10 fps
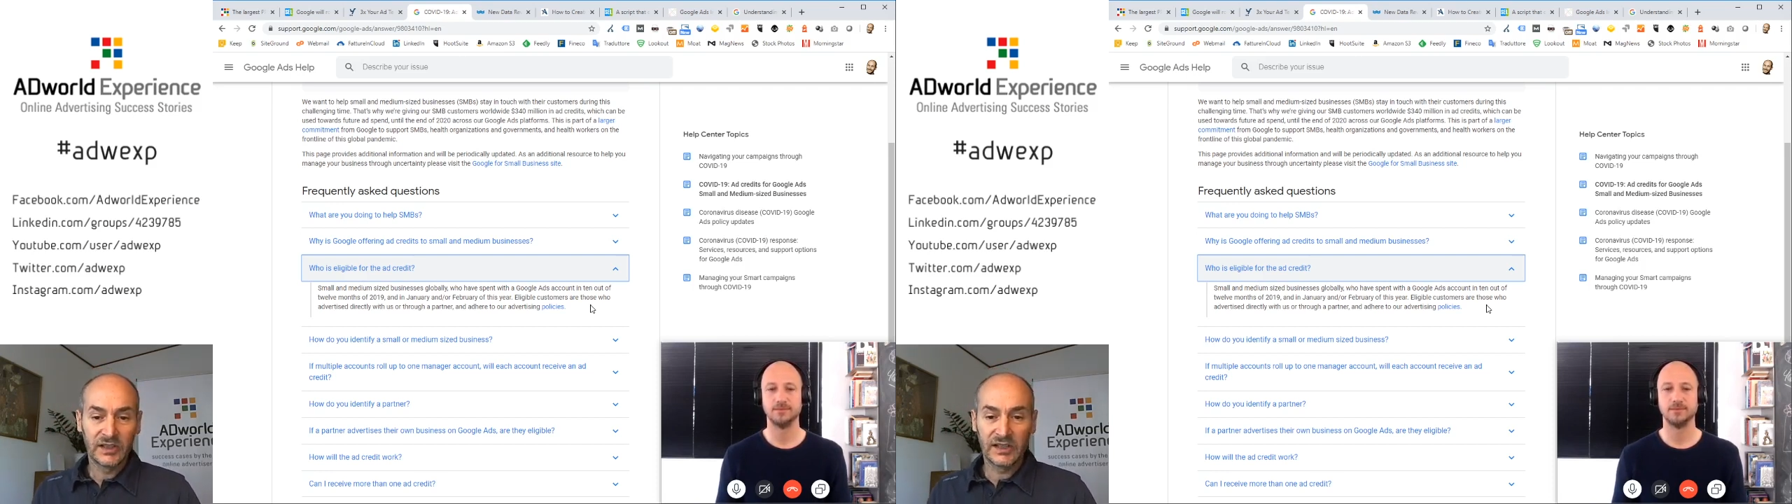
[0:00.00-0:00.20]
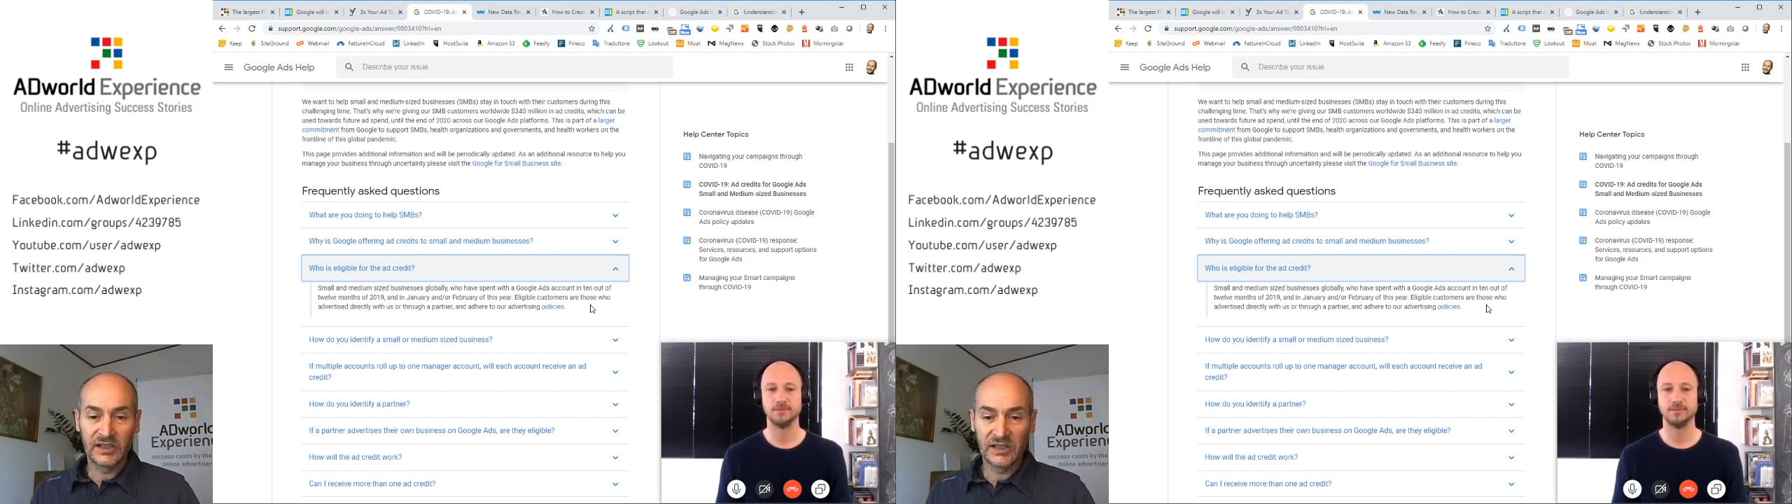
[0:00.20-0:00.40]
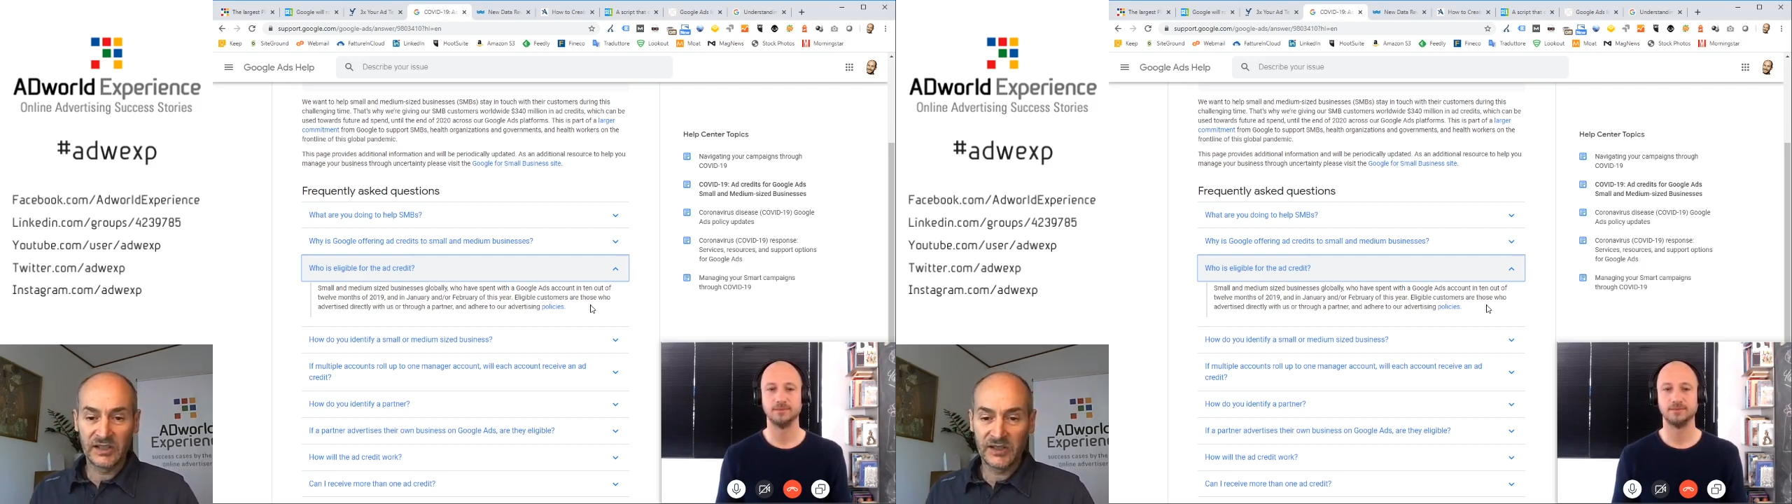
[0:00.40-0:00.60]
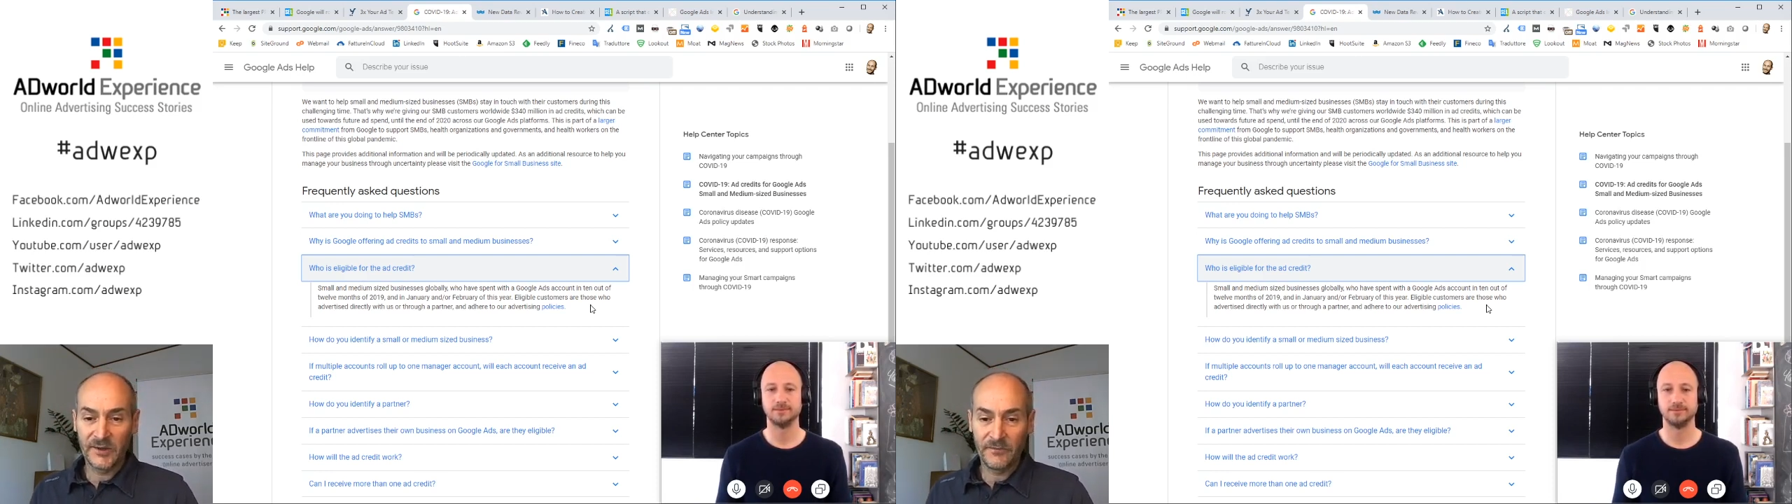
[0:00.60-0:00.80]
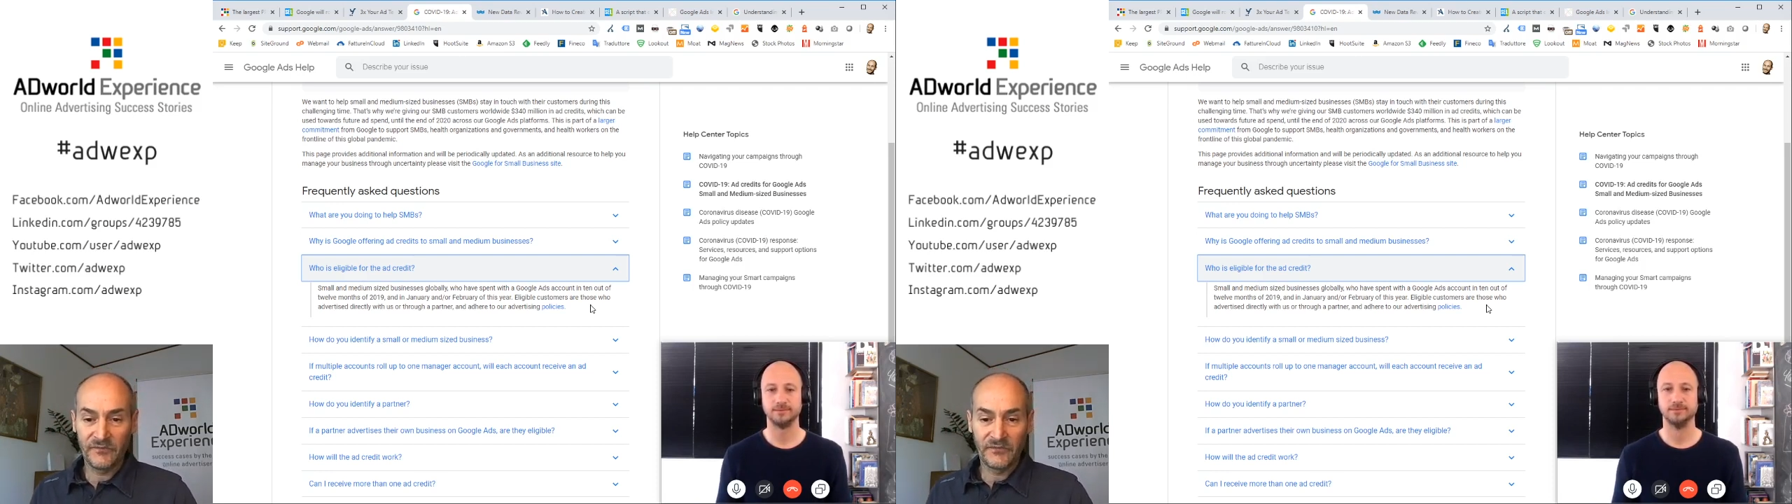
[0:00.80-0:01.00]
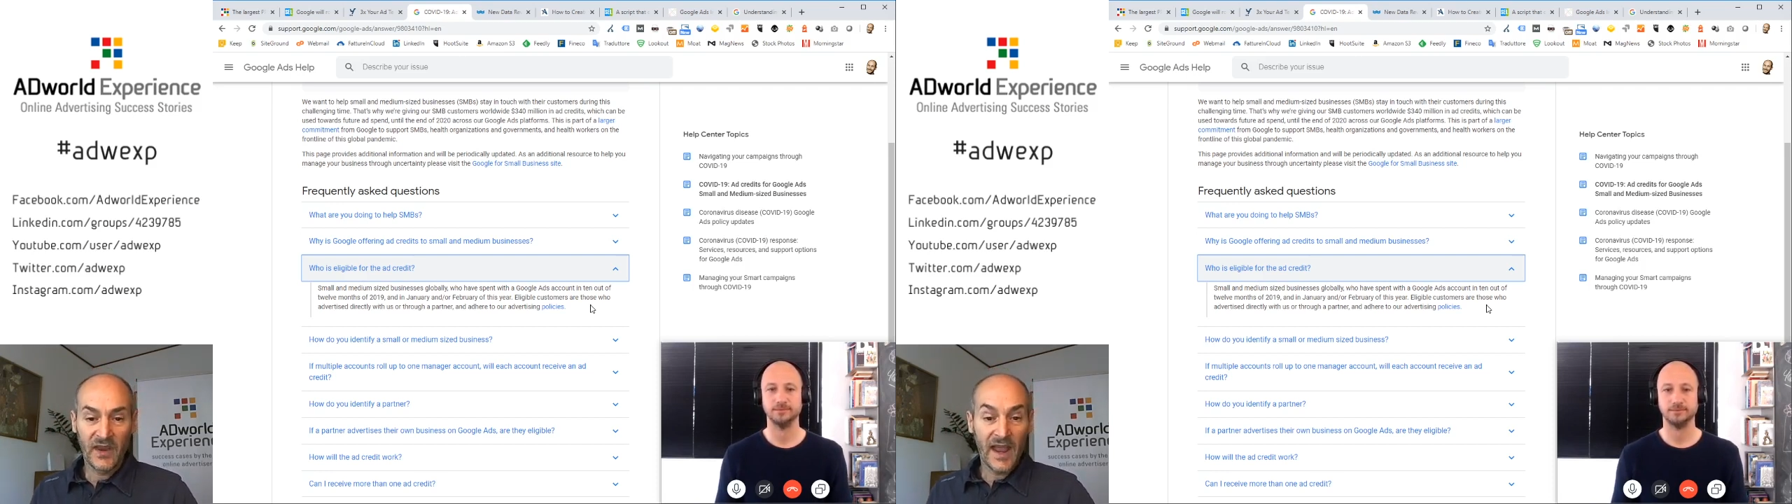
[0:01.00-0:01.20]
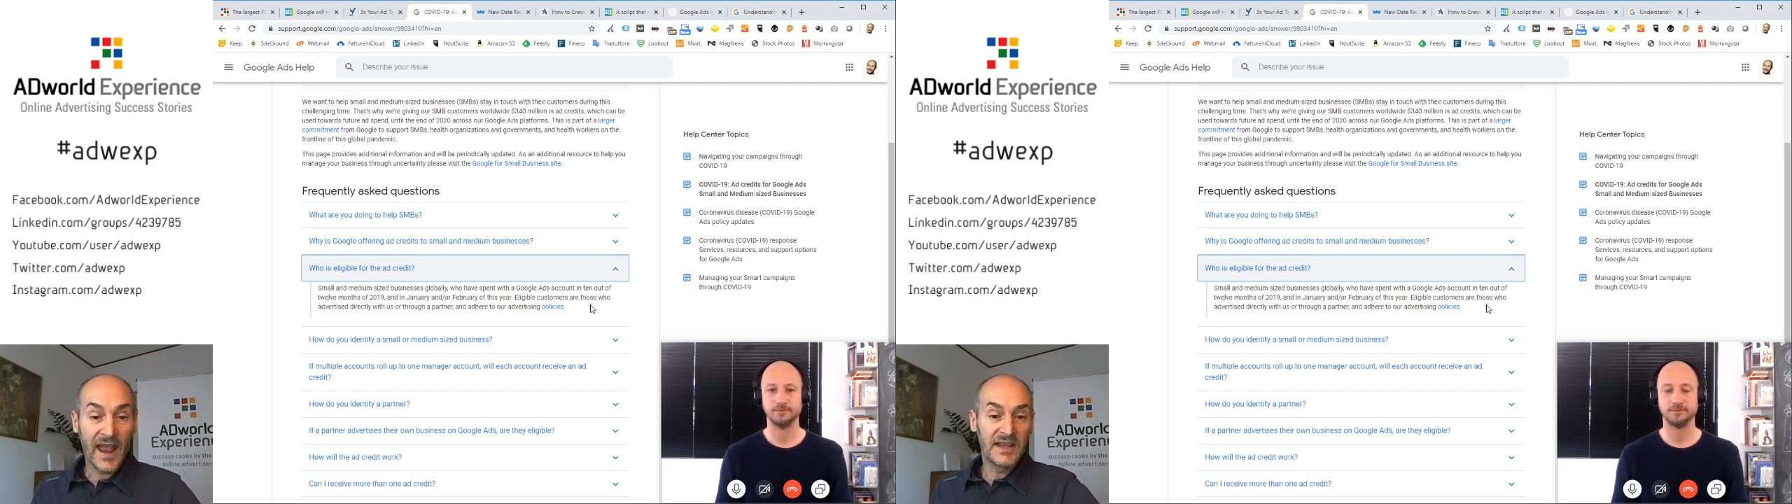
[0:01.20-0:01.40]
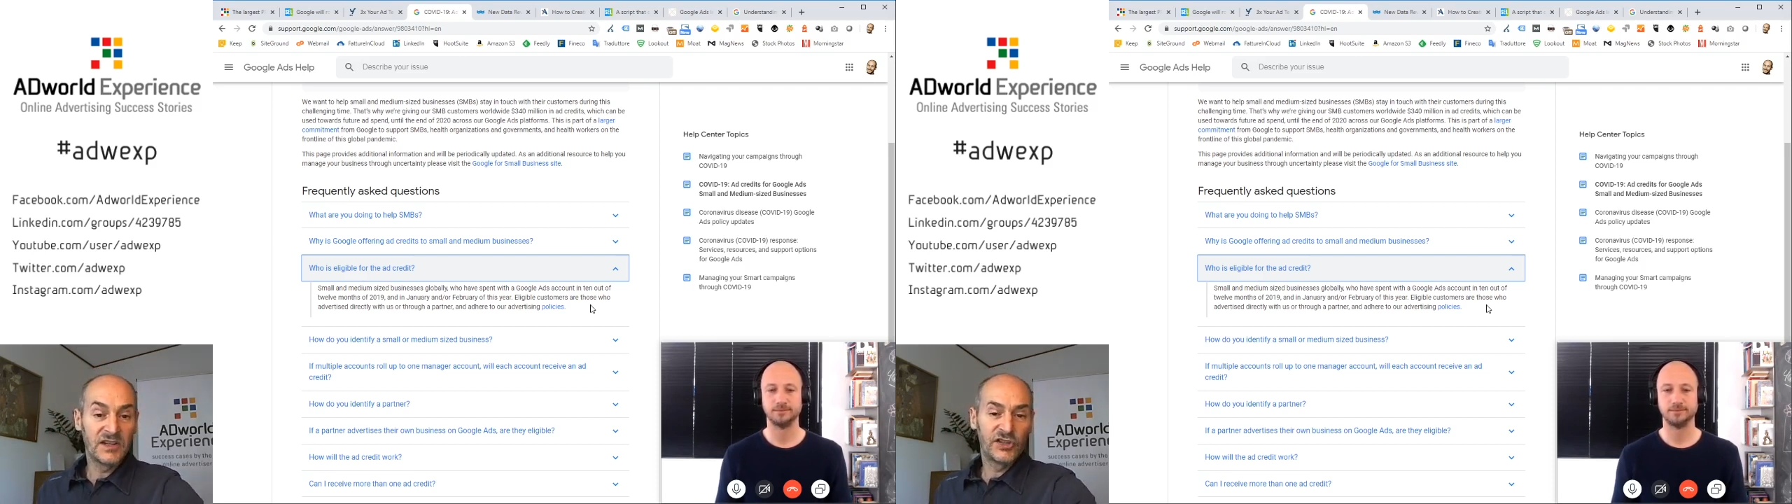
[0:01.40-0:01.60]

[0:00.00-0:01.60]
and in